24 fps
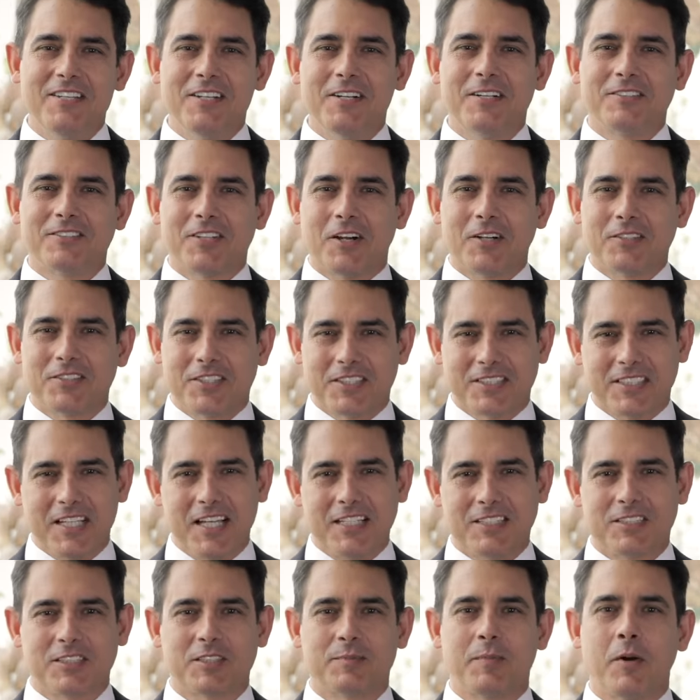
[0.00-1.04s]
years, our
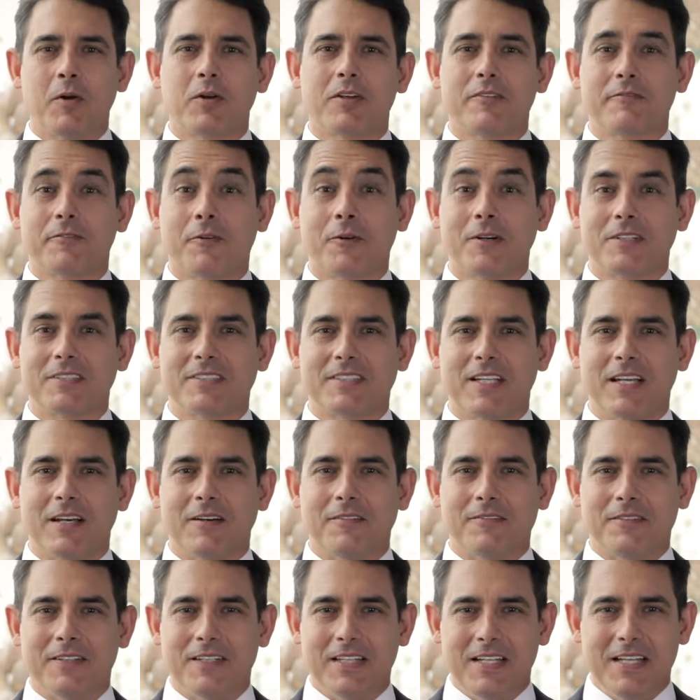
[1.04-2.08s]
success has spoken for
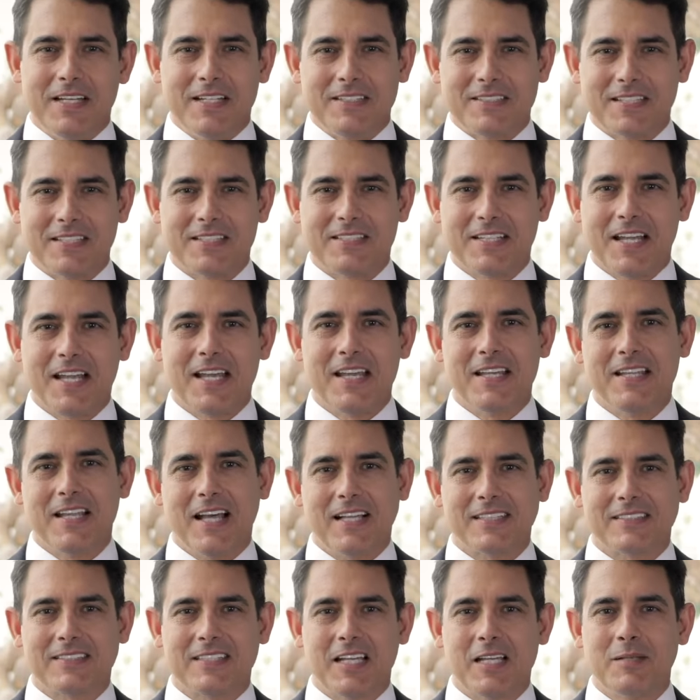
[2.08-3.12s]
itself. Today,
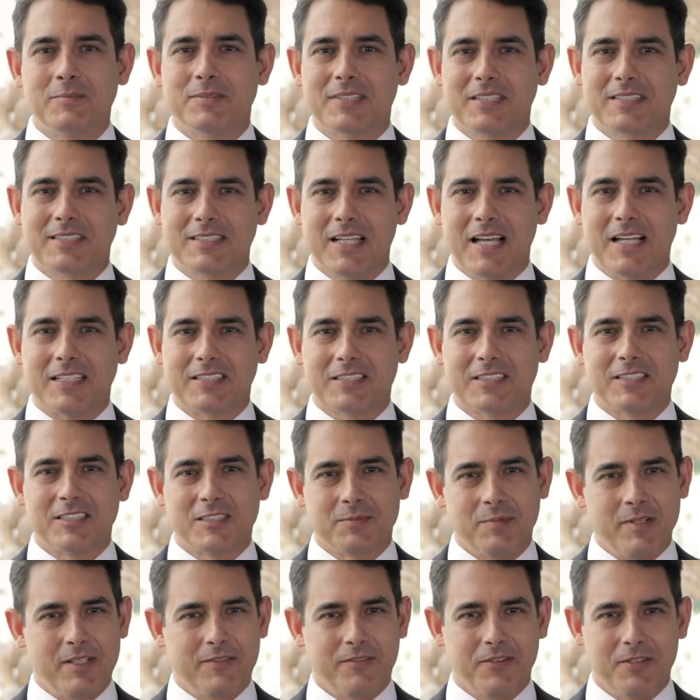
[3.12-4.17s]
that same success can
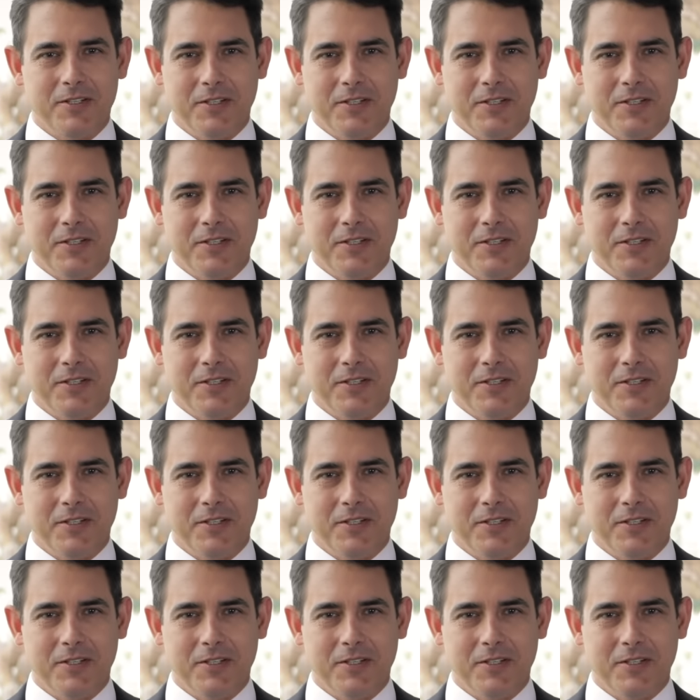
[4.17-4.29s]
speak for